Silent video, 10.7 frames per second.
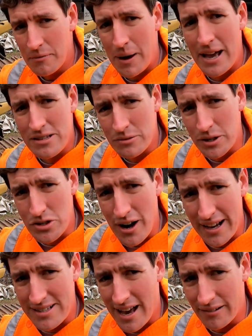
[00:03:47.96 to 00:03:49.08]
wears all your
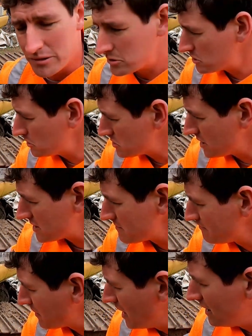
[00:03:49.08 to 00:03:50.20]
tracks out and all sorts of things.